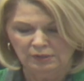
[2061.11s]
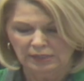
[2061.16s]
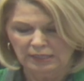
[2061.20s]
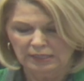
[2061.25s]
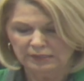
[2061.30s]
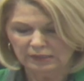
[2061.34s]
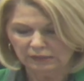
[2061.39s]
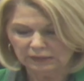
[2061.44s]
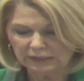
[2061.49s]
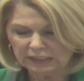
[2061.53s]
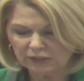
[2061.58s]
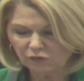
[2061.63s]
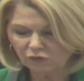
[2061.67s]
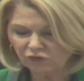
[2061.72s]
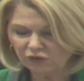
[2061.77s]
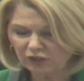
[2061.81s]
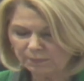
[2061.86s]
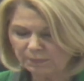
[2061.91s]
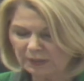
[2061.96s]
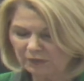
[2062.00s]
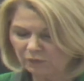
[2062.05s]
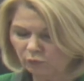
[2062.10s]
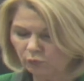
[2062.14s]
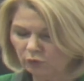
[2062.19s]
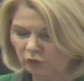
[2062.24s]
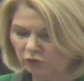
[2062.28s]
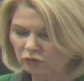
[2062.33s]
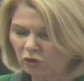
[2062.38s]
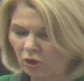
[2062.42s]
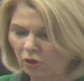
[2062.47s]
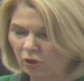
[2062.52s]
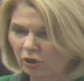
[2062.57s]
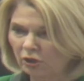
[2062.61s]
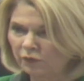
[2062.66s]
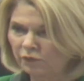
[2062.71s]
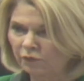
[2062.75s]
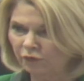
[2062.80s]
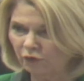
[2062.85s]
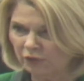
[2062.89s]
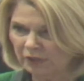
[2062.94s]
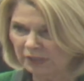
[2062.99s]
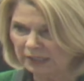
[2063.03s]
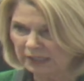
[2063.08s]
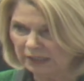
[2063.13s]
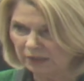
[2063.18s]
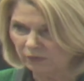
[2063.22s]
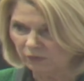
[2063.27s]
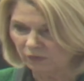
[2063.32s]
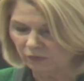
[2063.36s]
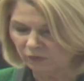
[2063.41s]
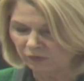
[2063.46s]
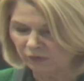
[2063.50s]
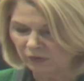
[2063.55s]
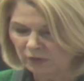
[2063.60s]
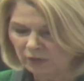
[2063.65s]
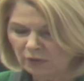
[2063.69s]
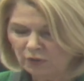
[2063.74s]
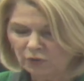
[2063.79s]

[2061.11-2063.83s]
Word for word: and the leadership has worked hard for years